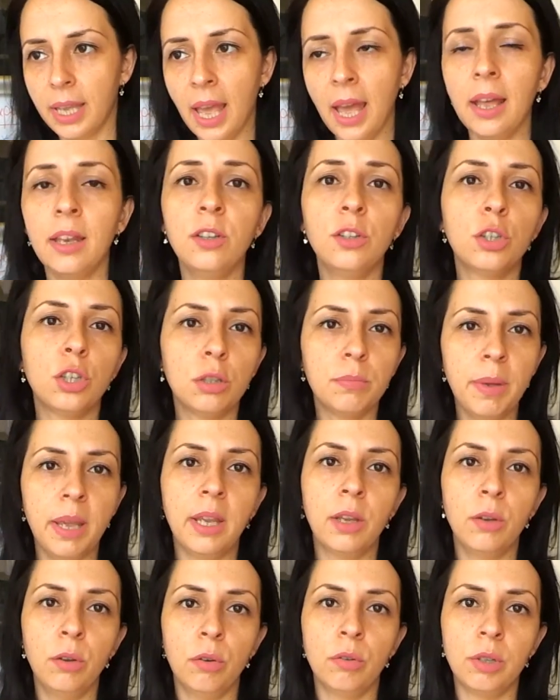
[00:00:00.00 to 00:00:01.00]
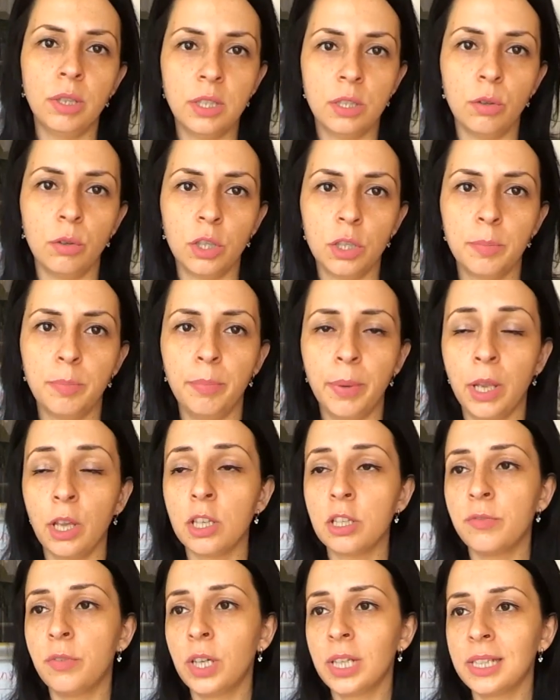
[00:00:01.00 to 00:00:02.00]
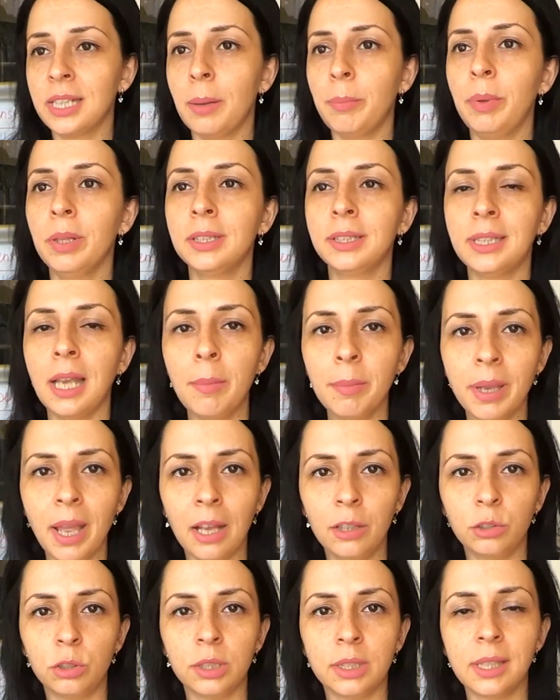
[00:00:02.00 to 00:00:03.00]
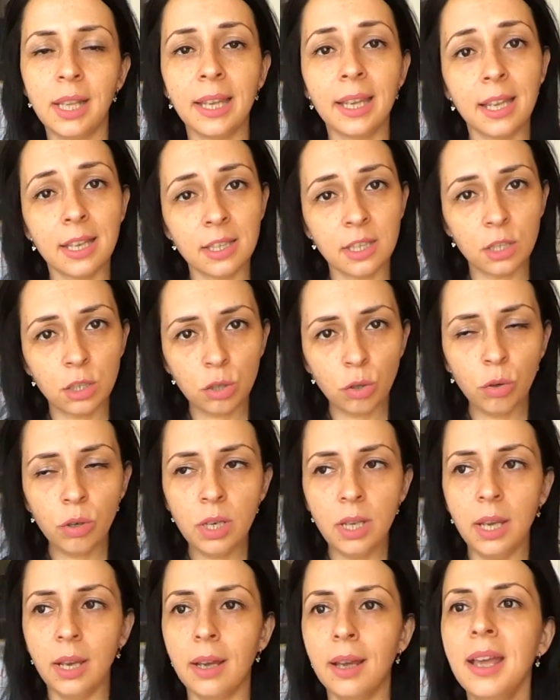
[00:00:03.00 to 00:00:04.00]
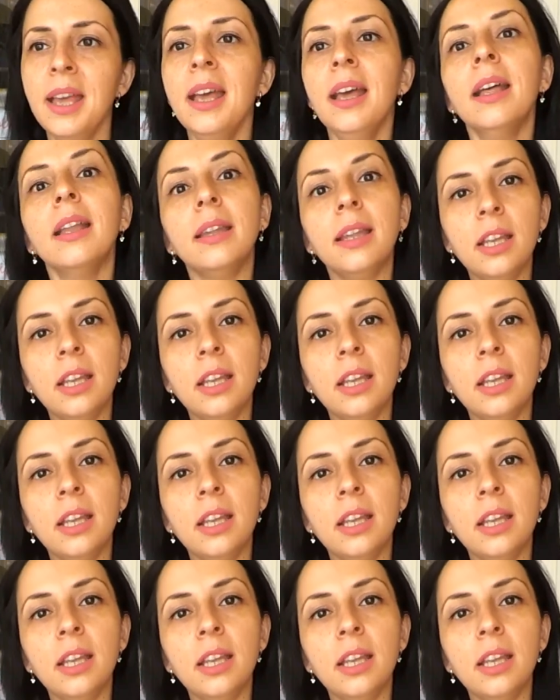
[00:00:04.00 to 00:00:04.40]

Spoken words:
again, you should make your research, because, for example, some countries like Estonia,